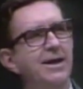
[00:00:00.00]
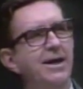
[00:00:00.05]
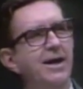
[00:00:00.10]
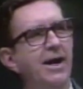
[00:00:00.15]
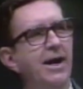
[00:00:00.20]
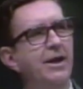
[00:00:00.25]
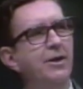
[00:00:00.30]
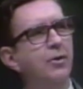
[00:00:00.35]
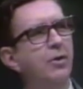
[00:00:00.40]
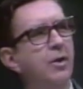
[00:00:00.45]

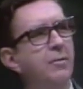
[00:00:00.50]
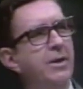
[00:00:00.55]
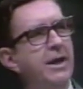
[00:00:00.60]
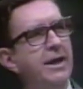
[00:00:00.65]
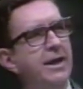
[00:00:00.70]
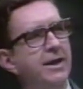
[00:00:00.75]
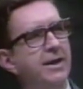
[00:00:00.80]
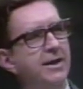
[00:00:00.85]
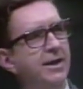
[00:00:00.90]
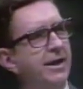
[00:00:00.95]
I know a
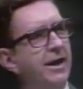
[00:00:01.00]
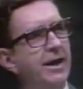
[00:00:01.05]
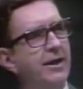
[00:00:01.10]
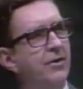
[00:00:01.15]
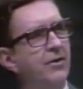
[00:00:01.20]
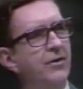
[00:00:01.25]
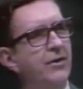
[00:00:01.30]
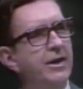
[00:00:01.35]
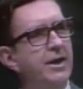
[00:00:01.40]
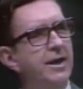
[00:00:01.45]
man,
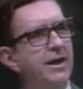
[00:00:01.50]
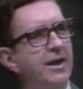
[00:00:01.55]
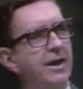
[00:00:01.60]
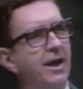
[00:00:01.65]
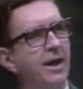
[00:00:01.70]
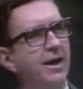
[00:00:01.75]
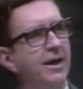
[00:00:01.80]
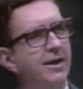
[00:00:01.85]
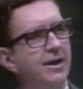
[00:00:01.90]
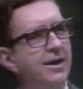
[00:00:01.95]
again, only a
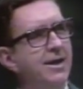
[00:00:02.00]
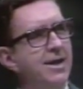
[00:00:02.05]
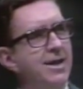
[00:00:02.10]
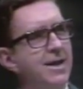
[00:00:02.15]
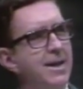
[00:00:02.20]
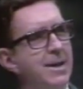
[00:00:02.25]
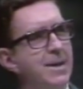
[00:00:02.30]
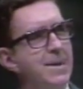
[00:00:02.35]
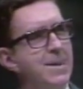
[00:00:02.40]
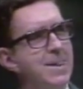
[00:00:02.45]
headline
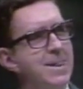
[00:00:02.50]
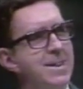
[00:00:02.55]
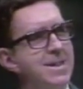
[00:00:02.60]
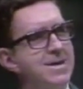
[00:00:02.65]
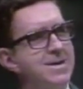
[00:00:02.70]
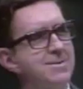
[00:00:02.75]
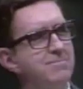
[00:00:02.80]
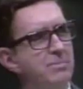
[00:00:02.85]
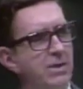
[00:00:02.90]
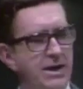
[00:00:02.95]

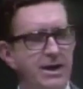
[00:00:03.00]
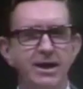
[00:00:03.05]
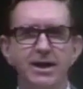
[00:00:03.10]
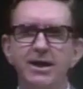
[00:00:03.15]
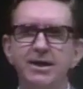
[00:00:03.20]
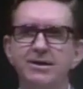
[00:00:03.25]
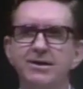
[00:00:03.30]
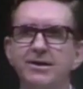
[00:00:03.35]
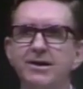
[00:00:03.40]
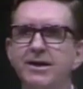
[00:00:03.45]
but I'd
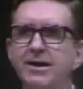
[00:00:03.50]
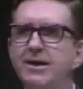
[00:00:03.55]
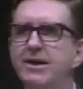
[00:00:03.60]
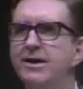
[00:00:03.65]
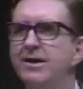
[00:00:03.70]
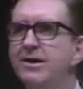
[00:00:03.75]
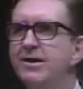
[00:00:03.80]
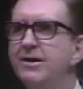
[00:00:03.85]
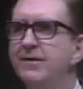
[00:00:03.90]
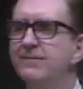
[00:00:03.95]
like you to
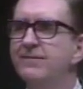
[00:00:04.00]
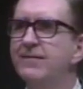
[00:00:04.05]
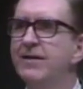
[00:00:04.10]
hear